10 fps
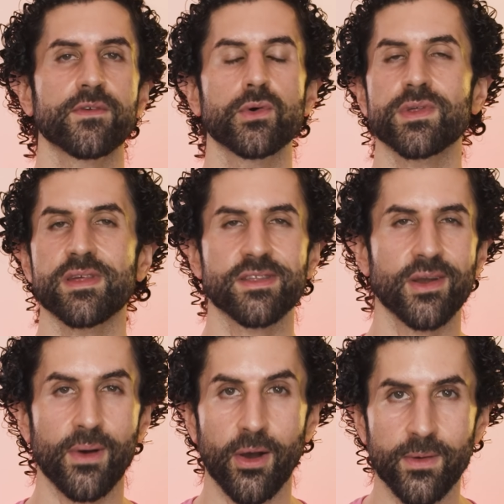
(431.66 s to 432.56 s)
of course it's
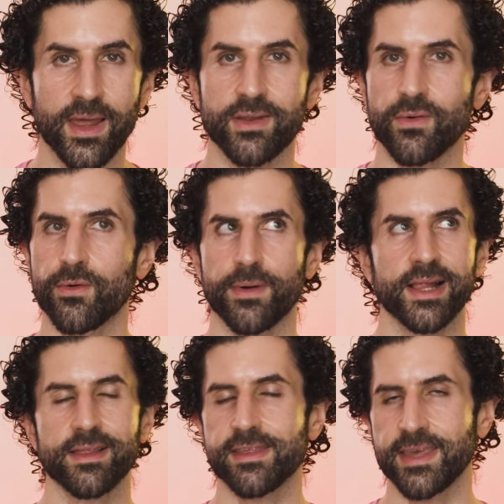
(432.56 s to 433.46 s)
no OLED or
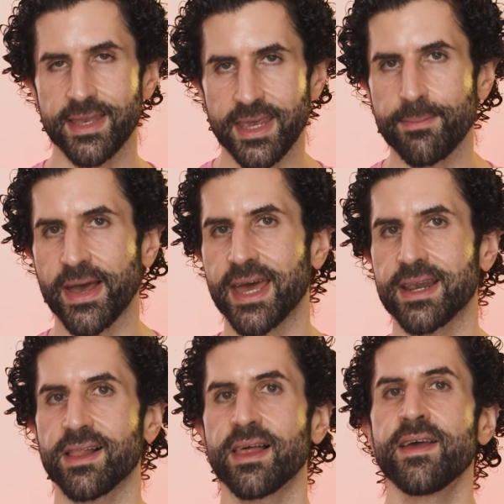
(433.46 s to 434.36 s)
LCD
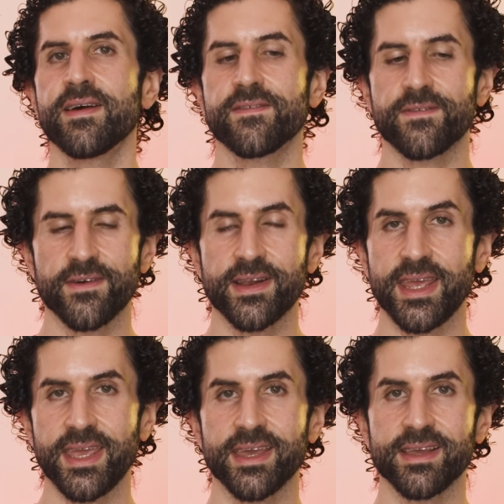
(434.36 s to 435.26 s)
panel, for an
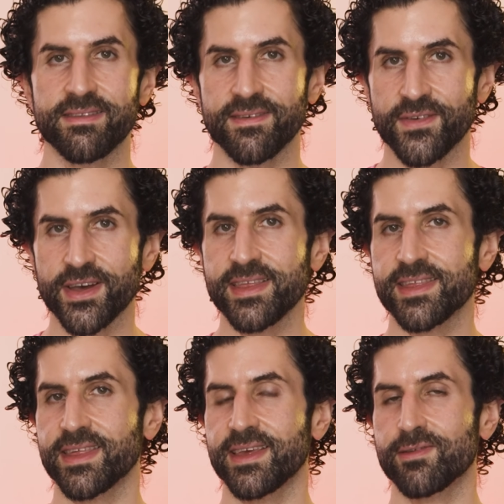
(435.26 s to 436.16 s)
e-ink
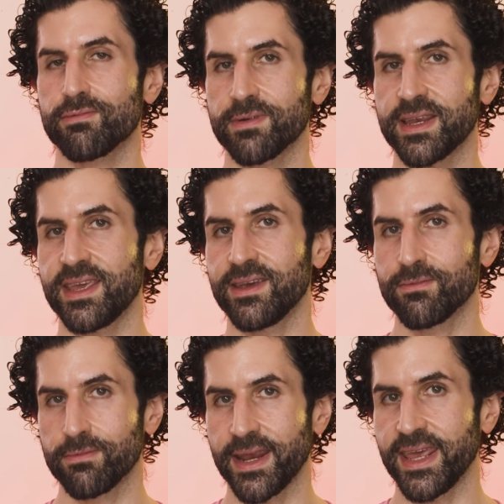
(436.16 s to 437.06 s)
device, it's really,
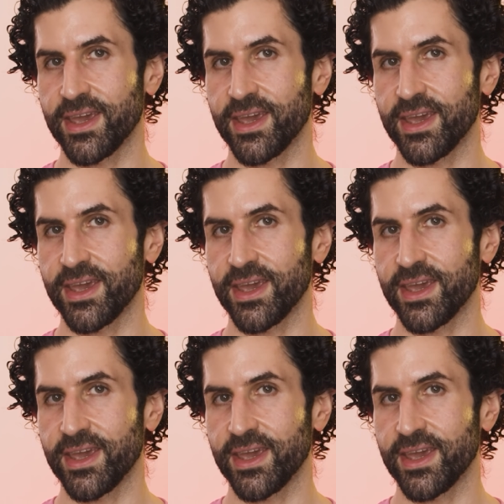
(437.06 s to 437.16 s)
really